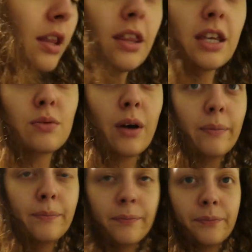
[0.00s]
This
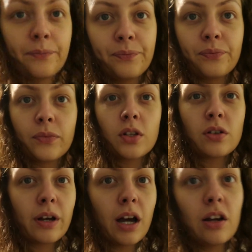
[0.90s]
one,
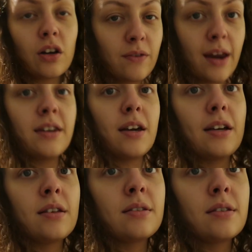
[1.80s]
sorry, I look
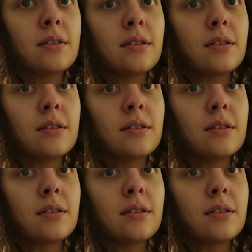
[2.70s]
horrendous.